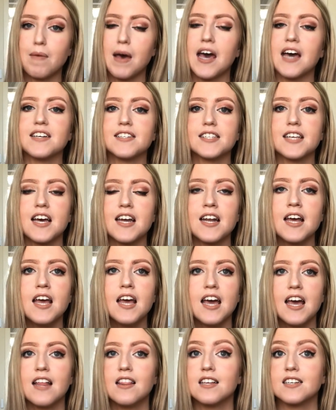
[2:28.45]
person
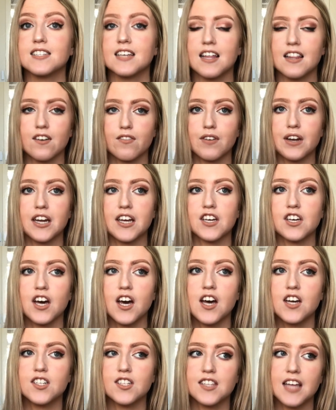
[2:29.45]
and they say they're really
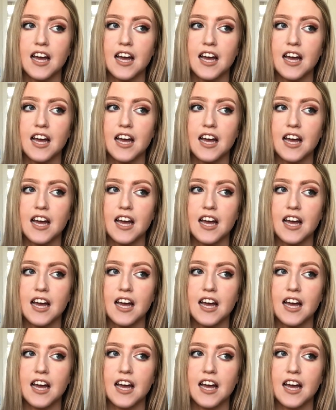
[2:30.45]
good,